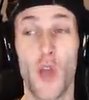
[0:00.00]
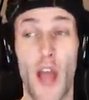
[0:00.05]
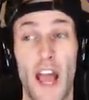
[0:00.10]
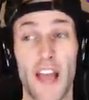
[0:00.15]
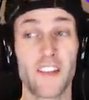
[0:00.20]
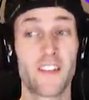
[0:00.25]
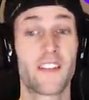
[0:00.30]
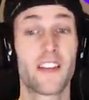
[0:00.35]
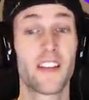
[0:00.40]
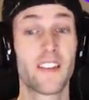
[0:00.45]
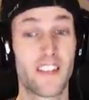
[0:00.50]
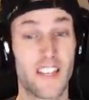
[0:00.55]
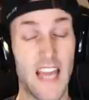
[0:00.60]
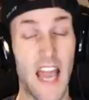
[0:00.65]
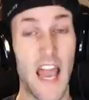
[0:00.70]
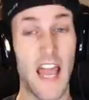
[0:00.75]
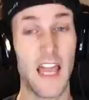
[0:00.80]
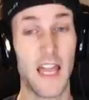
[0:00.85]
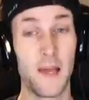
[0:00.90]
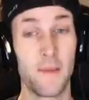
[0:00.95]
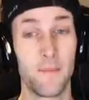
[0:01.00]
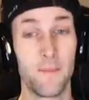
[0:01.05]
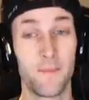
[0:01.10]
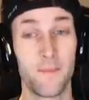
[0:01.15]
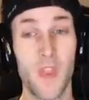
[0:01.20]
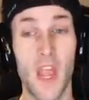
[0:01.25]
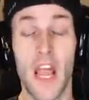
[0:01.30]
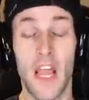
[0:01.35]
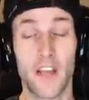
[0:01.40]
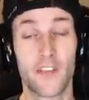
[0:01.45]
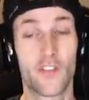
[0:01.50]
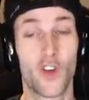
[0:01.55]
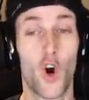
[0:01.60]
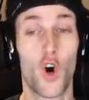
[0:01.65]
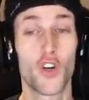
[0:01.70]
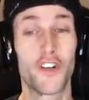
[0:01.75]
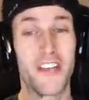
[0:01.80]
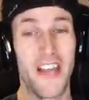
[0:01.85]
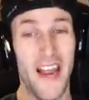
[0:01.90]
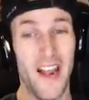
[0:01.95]
you guys, this game, is
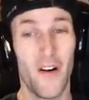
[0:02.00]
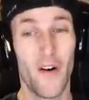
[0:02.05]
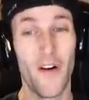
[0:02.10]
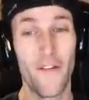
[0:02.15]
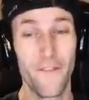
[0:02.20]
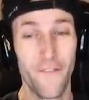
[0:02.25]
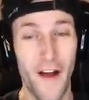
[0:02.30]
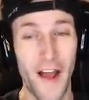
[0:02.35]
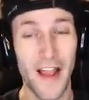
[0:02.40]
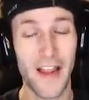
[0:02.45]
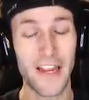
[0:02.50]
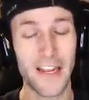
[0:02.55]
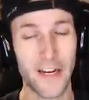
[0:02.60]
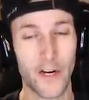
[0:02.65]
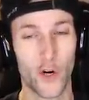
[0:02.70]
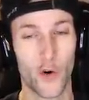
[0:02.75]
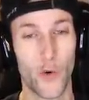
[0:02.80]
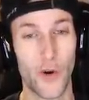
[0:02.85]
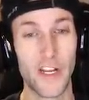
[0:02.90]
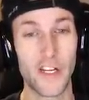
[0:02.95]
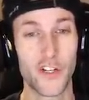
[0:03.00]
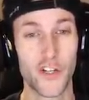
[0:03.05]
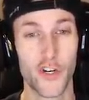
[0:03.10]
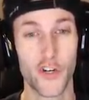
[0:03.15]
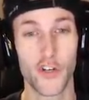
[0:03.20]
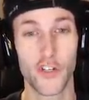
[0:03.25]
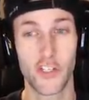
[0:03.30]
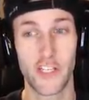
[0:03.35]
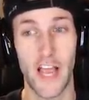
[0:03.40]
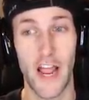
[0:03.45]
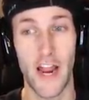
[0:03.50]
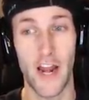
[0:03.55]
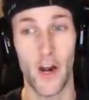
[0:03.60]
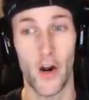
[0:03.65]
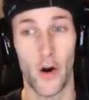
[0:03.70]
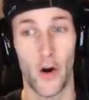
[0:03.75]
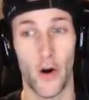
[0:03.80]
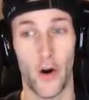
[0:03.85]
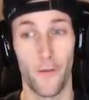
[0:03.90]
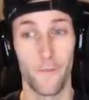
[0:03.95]
called Terrifying Creatures
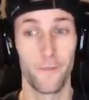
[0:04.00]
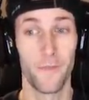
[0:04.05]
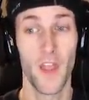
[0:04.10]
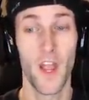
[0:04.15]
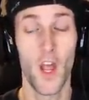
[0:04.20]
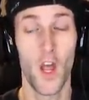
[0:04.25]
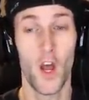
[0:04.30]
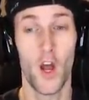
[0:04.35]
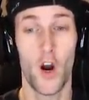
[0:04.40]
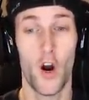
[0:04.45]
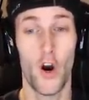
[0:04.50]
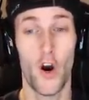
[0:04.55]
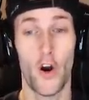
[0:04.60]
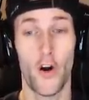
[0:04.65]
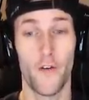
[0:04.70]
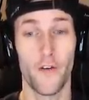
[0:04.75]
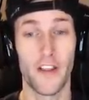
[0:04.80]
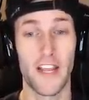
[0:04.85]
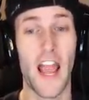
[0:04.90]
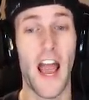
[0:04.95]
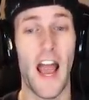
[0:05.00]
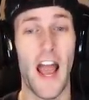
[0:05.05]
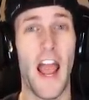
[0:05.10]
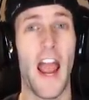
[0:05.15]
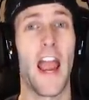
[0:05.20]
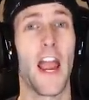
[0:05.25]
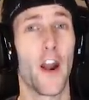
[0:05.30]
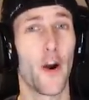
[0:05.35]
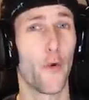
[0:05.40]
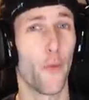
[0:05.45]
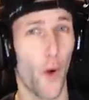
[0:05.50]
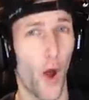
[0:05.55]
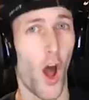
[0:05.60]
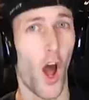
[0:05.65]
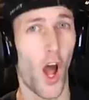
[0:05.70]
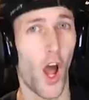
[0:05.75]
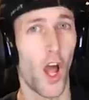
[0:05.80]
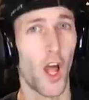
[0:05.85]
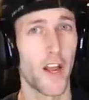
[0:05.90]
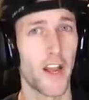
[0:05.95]
Air. Er, yeah,
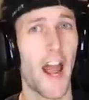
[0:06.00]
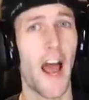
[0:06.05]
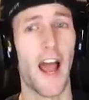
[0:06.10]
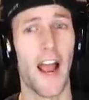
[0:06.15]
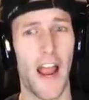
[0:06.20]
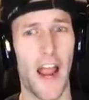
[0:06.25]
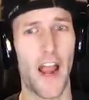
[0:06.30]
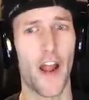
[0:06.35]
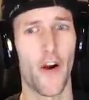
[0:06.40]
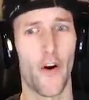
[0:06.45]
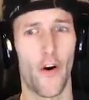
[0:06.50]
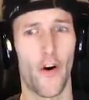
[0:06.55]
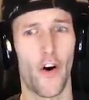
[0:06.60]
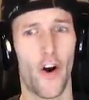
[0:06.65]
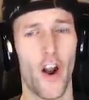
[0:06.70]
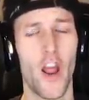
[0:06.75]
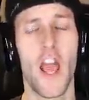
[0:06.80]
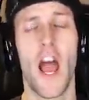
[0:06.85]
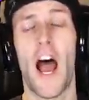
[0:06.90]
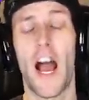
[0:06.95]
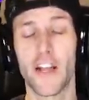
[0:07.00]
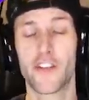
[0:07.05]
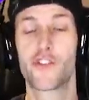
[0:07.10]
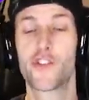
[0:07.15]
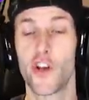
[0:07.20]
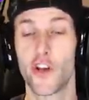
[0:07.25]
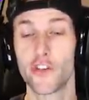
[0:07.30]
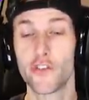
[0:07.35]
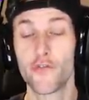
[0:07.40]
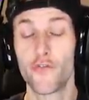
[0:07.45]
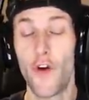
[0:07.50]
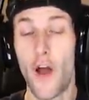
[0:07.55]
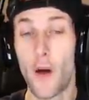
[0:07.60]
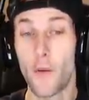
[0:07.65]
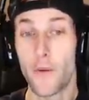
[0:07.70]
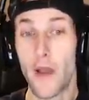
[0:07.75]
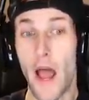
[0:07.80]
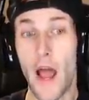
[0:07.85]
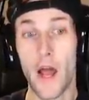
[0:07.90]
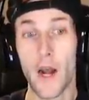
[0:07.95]
era, not error. I just
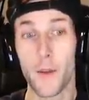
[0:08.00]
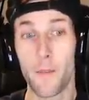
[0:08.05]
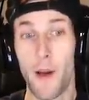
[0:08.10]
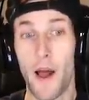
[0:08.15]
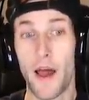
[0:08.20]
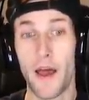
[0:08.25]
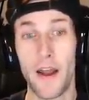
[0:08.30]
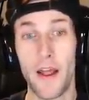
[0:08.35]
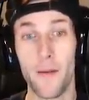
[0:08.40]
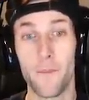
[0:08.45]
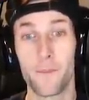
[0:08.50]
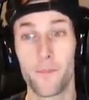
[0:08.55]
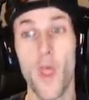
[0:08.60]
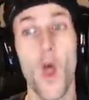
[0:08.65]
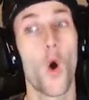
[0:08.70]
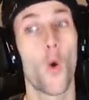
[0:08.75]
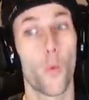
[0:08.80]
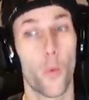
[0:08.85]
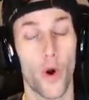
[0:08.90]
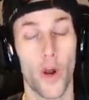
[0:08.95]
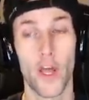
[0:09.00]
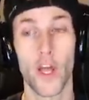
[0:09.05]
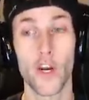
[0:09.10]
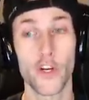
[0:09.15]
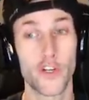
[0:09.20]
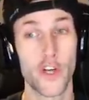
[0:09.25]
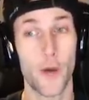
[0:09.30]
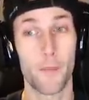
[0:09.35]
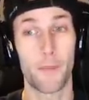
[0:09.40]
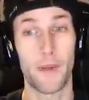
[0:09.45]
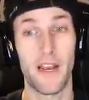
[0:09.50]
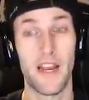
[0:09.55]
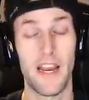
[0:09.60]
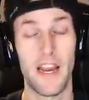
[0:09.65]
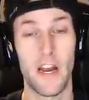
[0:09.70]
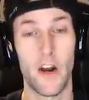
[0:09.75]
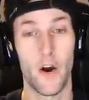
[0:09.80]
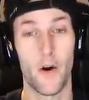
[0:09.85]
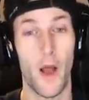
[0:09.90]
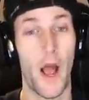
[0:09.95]
found out about it. We're gonna jump in
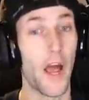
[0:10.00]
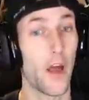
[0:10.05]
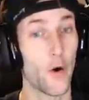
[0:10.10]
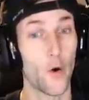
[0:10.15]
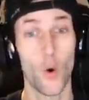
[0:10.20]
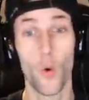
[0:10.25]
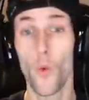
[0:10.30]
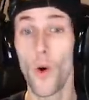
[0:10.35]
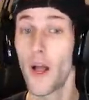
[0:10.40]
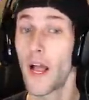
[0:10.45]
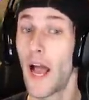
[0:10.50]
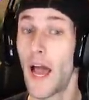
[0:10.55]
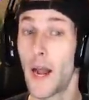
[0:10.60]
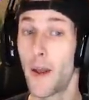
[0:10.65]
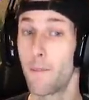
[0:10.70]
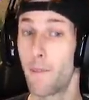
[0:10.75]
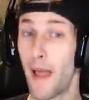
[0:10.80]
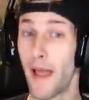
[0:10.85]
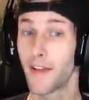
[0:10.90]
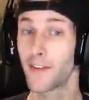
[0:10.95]
here. I don't know what kind of